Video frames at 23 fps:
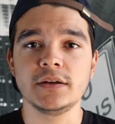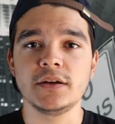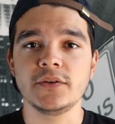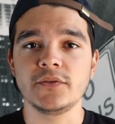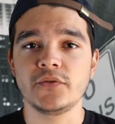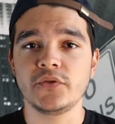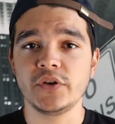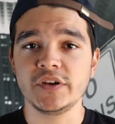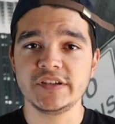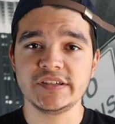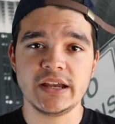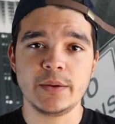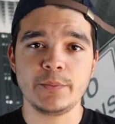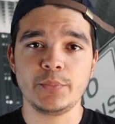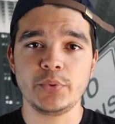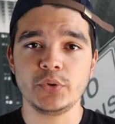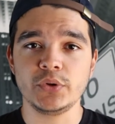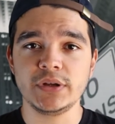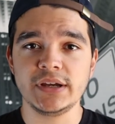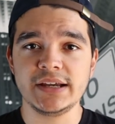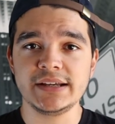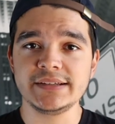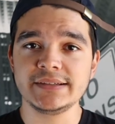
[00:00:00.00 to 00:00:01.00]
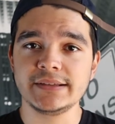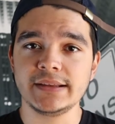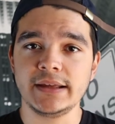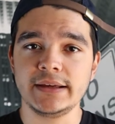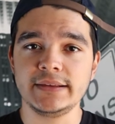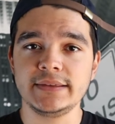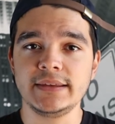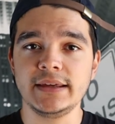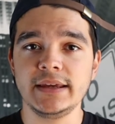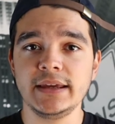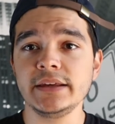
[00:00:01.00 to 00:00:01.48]
for example, is
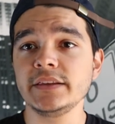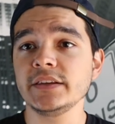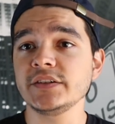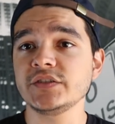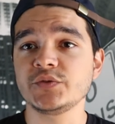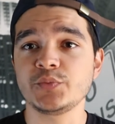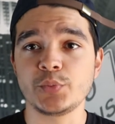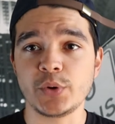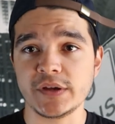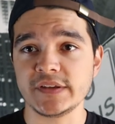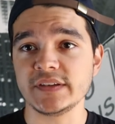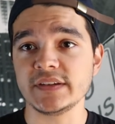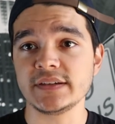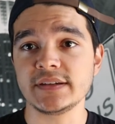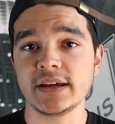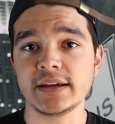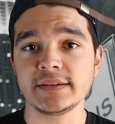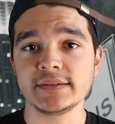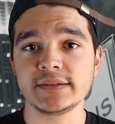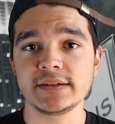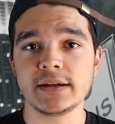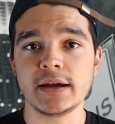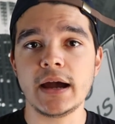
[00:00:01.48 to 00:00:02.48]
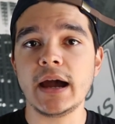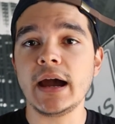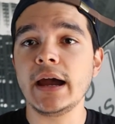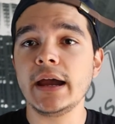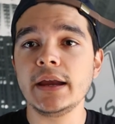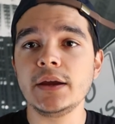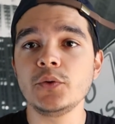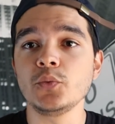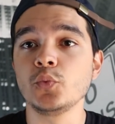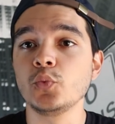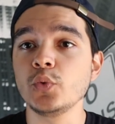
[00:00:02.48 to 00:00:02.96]
like the English present tense.
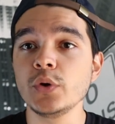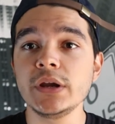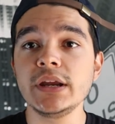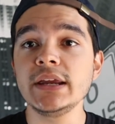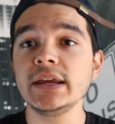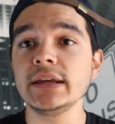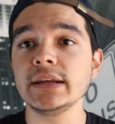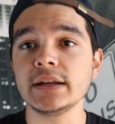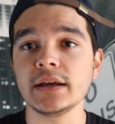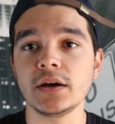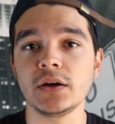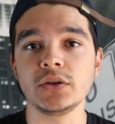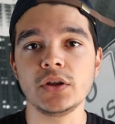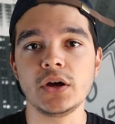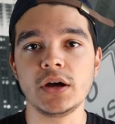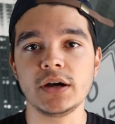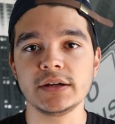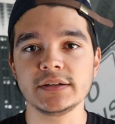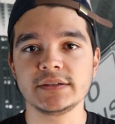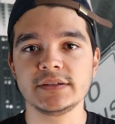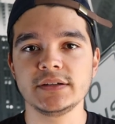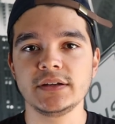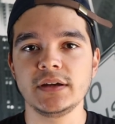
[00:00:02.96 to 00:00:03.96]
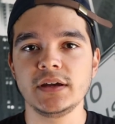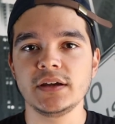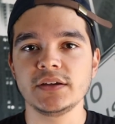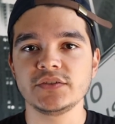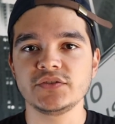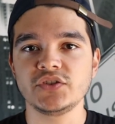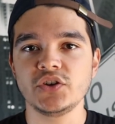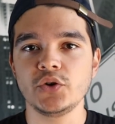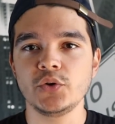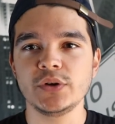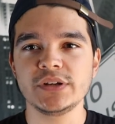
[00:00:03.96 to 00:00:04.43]
I read a lot.
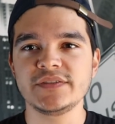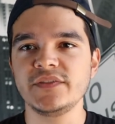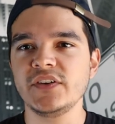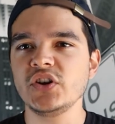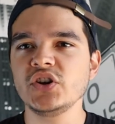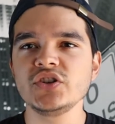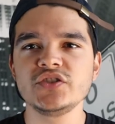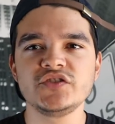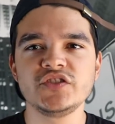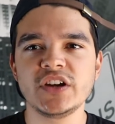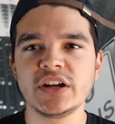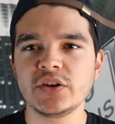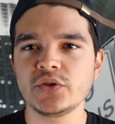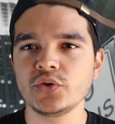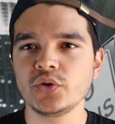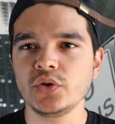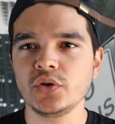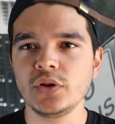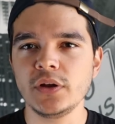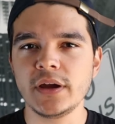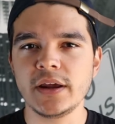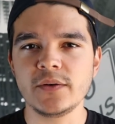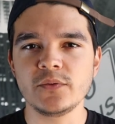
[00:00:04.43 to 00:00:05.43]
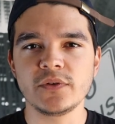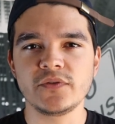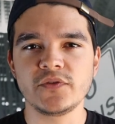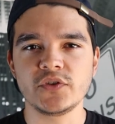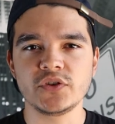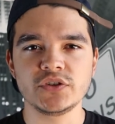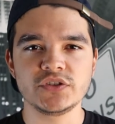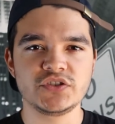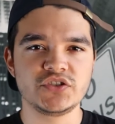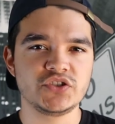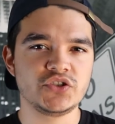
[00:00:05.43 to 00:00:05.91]
So it's very general and
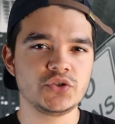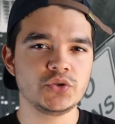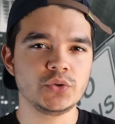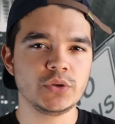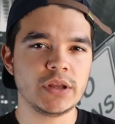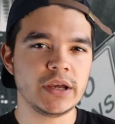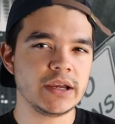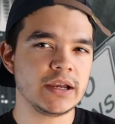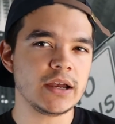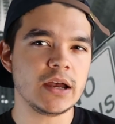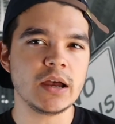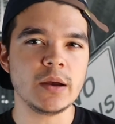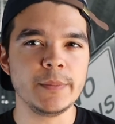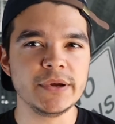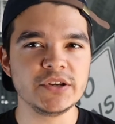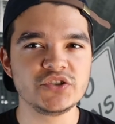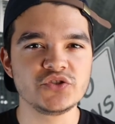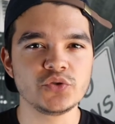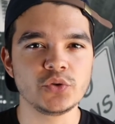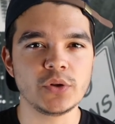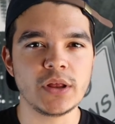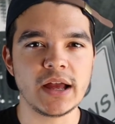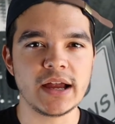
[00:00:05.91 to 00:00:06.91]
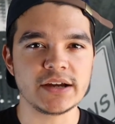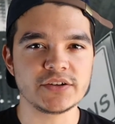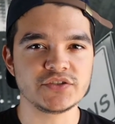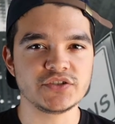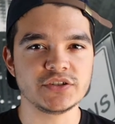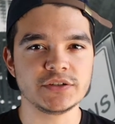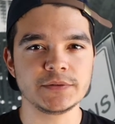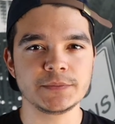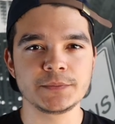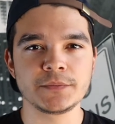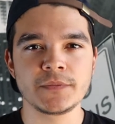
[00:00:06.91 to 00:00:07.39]
refers to like a habitual
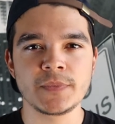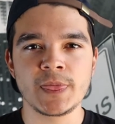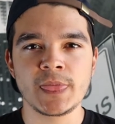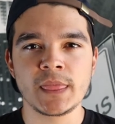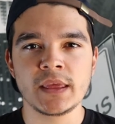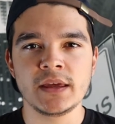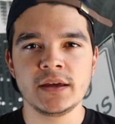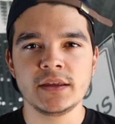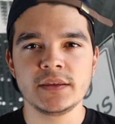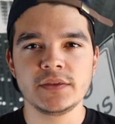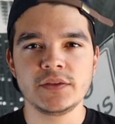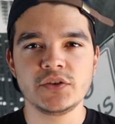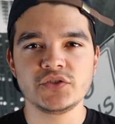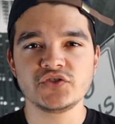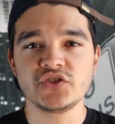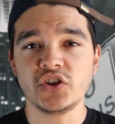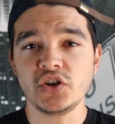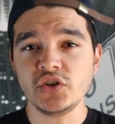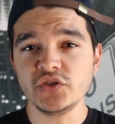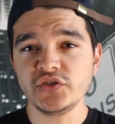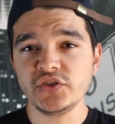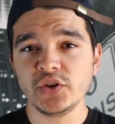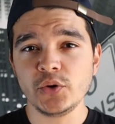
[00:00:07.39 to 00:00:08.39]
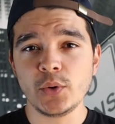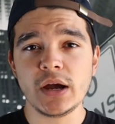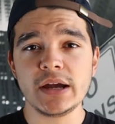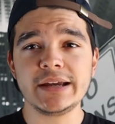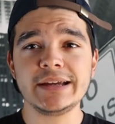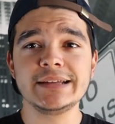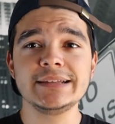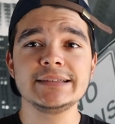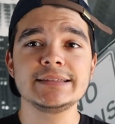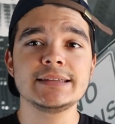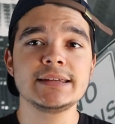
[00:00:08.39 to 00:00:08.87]
action. There's also a
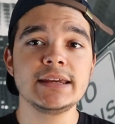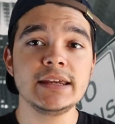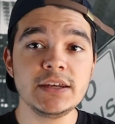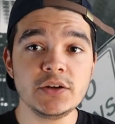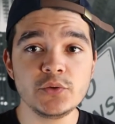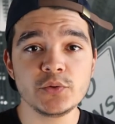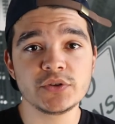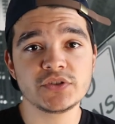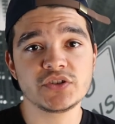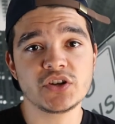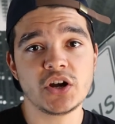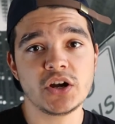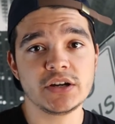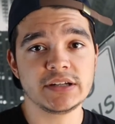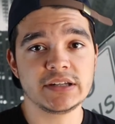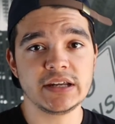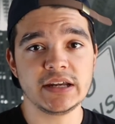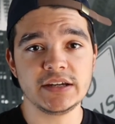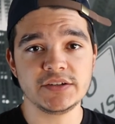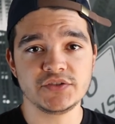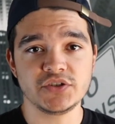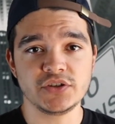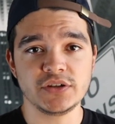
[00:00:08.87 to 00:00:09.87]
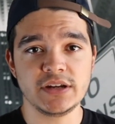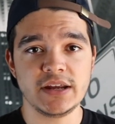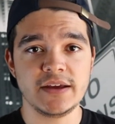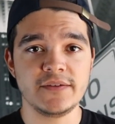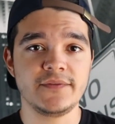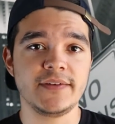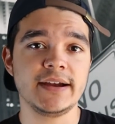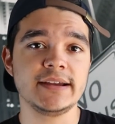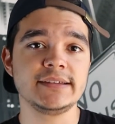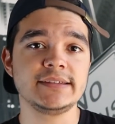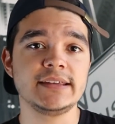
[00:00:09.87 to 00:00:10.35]
continuous connotation
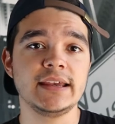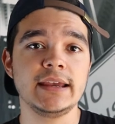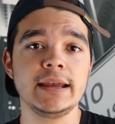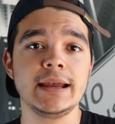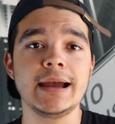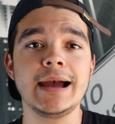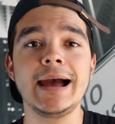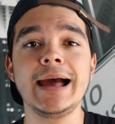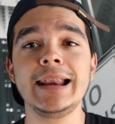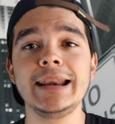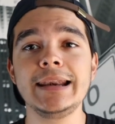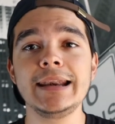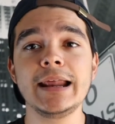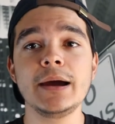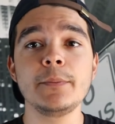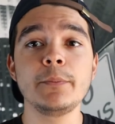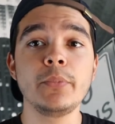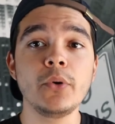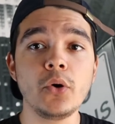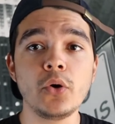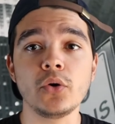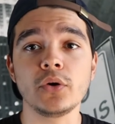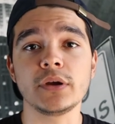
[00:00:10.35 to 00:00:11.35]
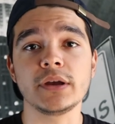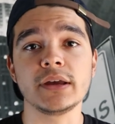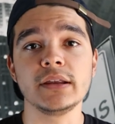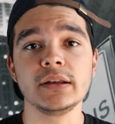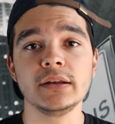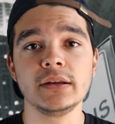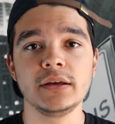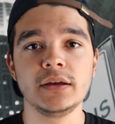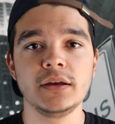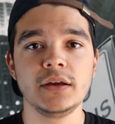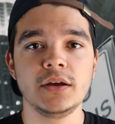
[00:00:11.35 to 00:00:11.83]
if I say halla
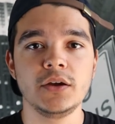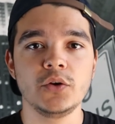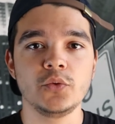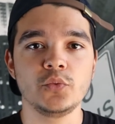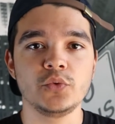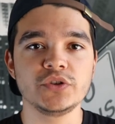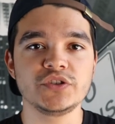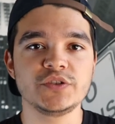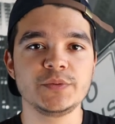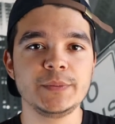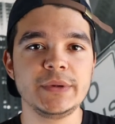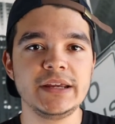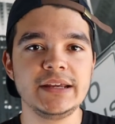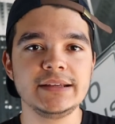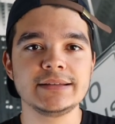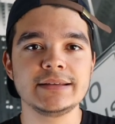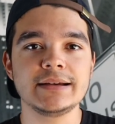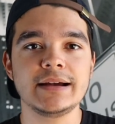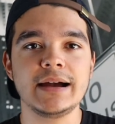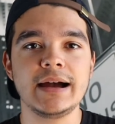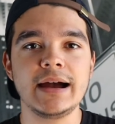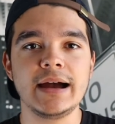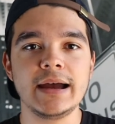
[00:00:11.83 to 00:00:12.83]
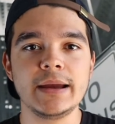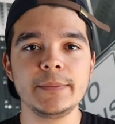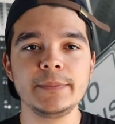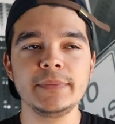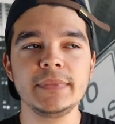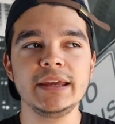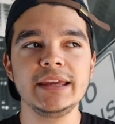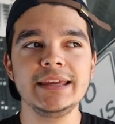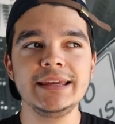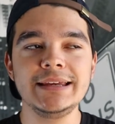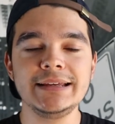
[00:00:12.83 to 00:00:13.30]
bokel, which means
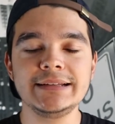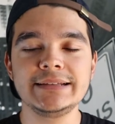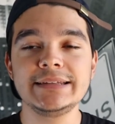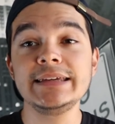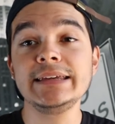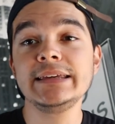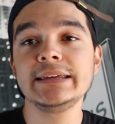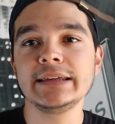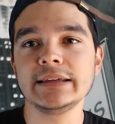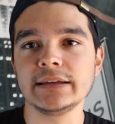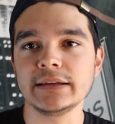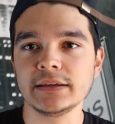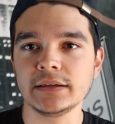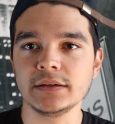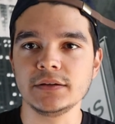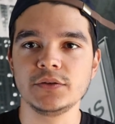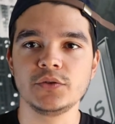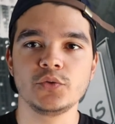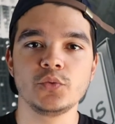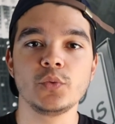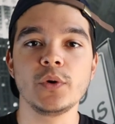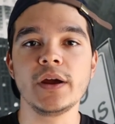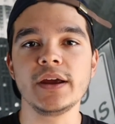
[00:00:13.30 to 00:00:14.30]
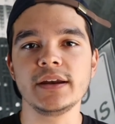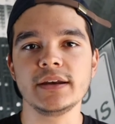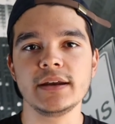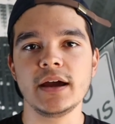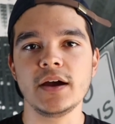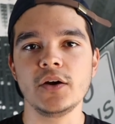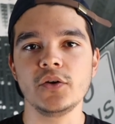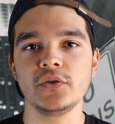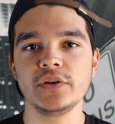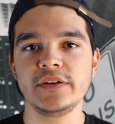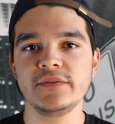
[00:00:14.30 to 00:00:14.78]
I'm eating right
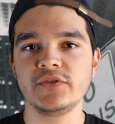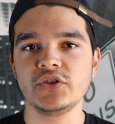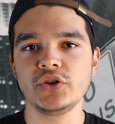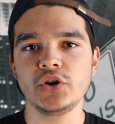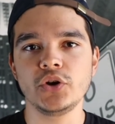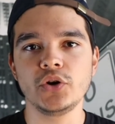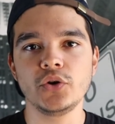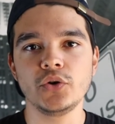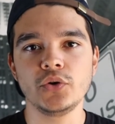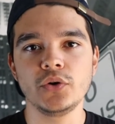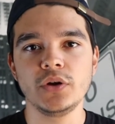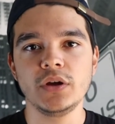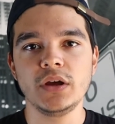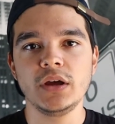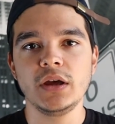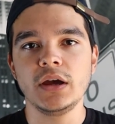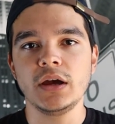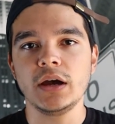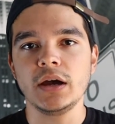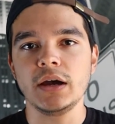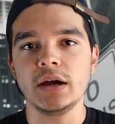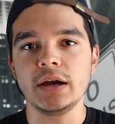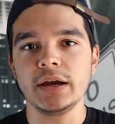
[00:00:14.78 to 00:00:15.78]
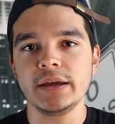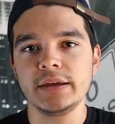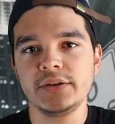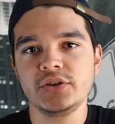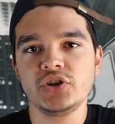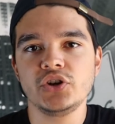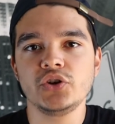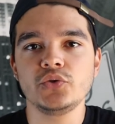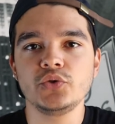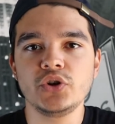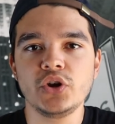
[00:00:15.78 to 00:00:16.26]
now, even though
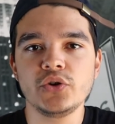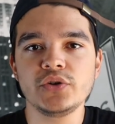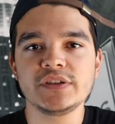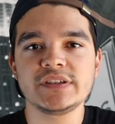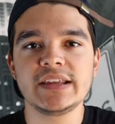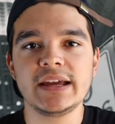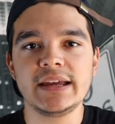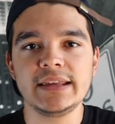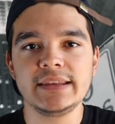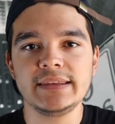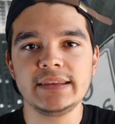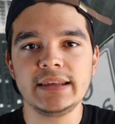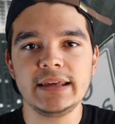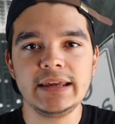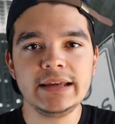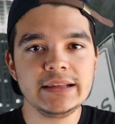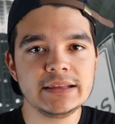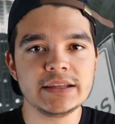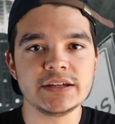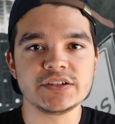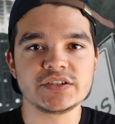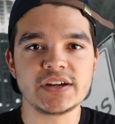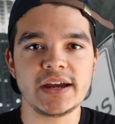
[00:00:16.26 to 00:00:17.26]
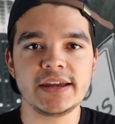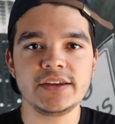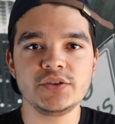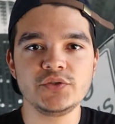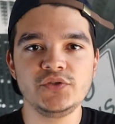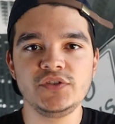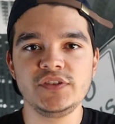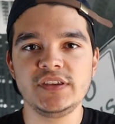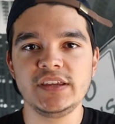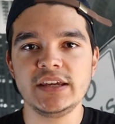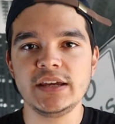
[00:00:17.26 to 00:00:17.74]
notice that in English I
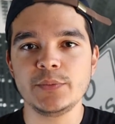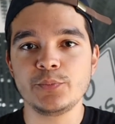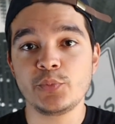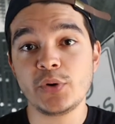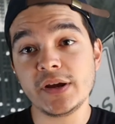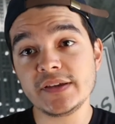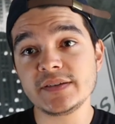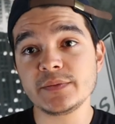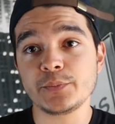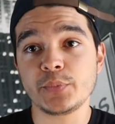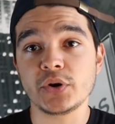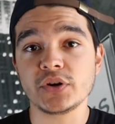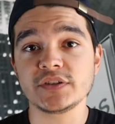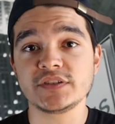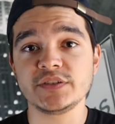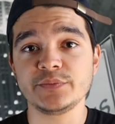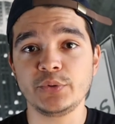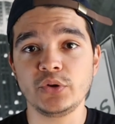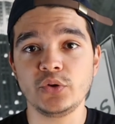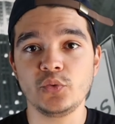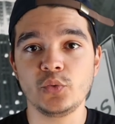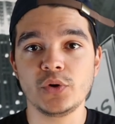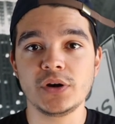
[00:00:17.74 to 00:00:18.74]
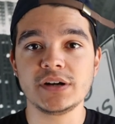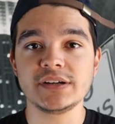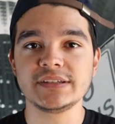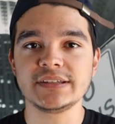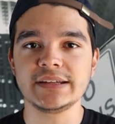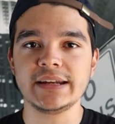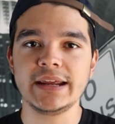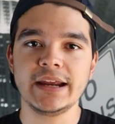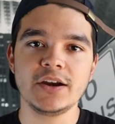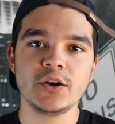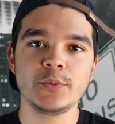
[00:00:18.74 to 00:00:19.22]
use the present participle, whereas
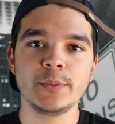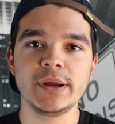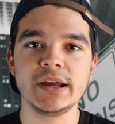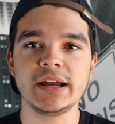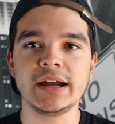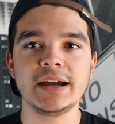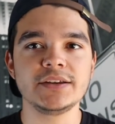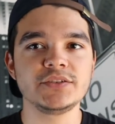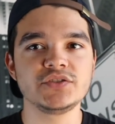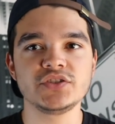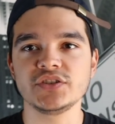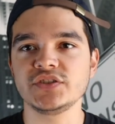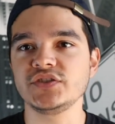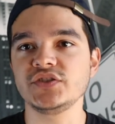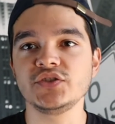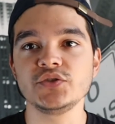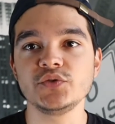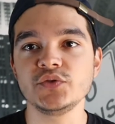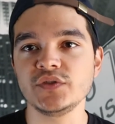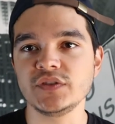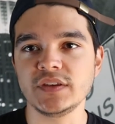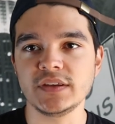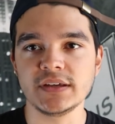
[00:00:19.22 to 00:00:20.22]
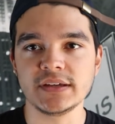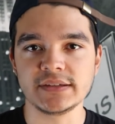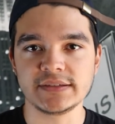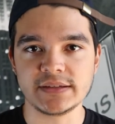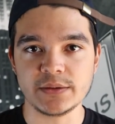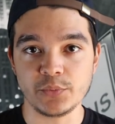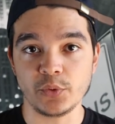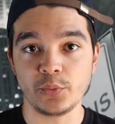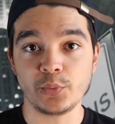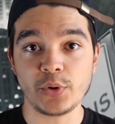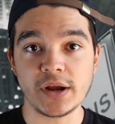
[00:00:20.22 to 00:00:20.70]
in Arabic I just use the
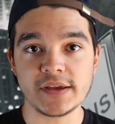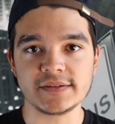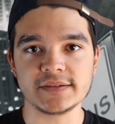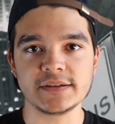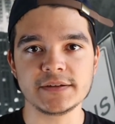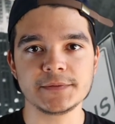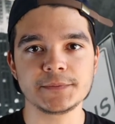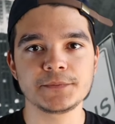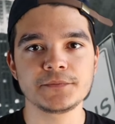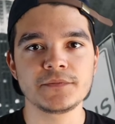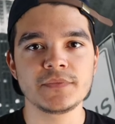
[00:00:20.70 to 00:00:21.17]
simple present.